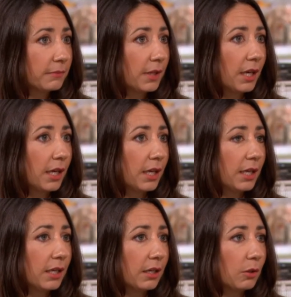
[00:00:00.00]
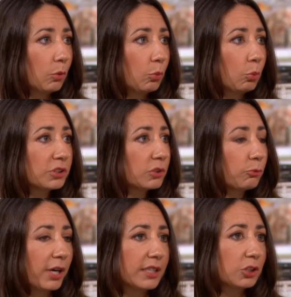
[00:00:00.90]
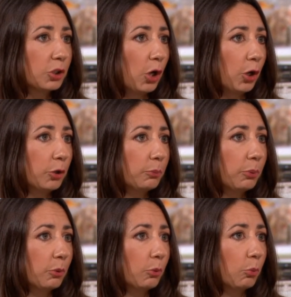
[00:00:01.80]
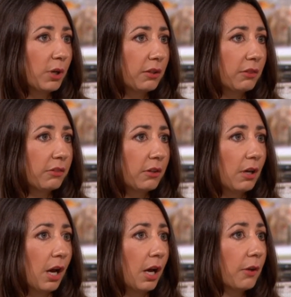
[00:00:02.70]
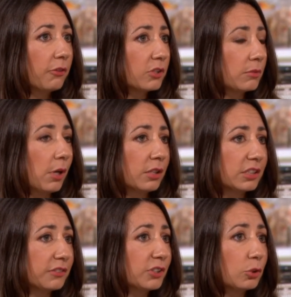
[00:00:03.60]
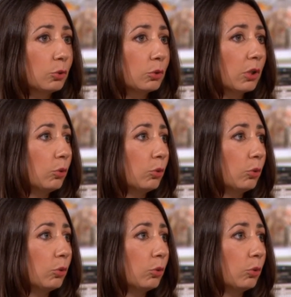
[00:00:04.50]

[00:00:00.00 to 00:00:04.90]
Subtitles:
he wasn't ready to cope with the demands of school,